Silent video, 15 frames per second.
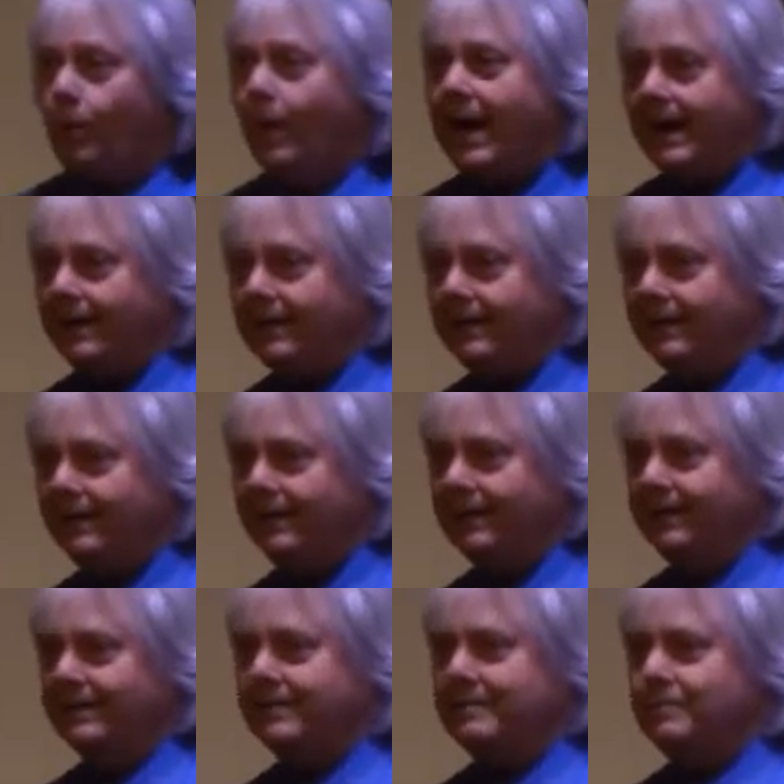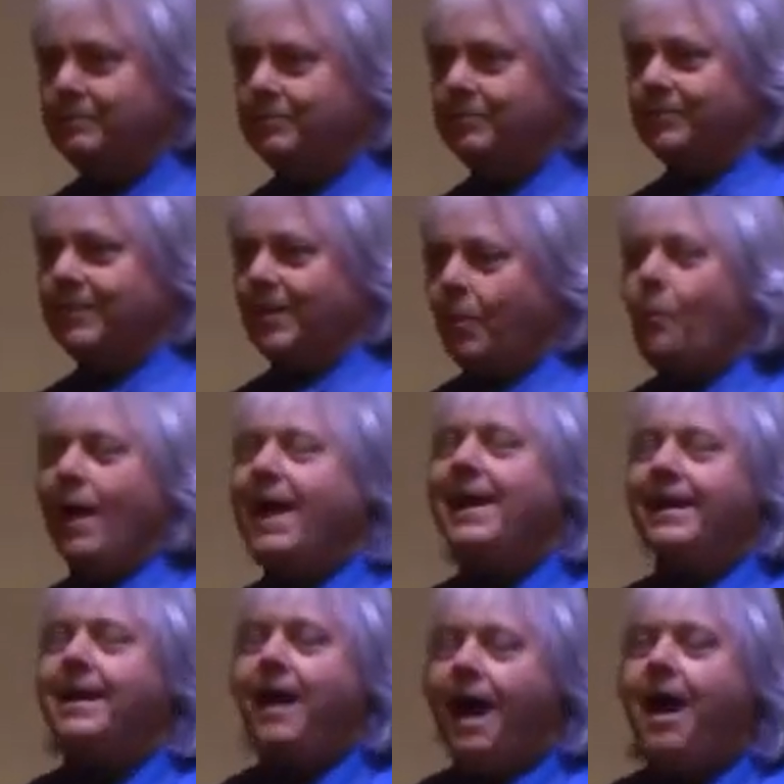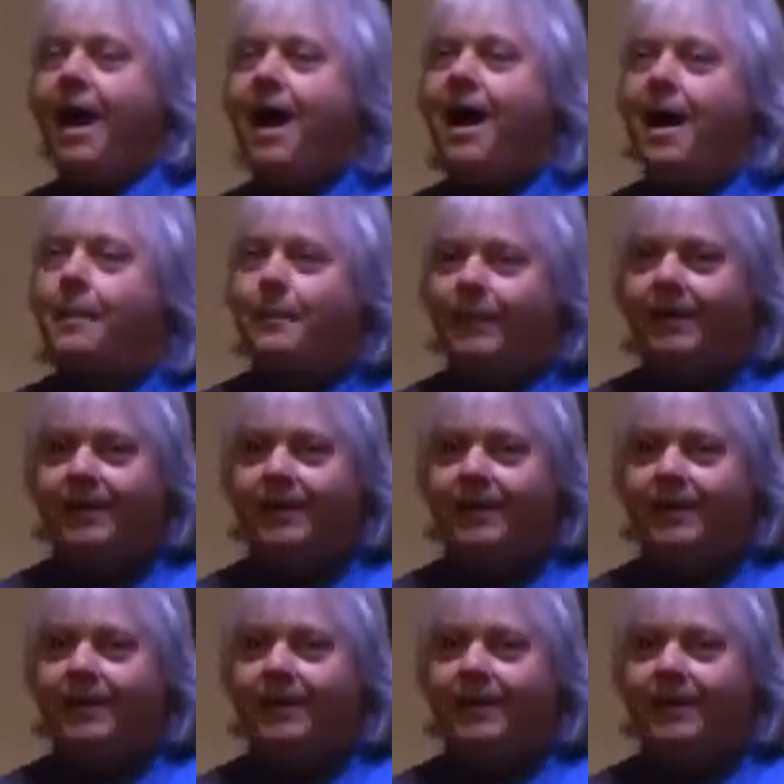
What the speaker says: awake. Wake up!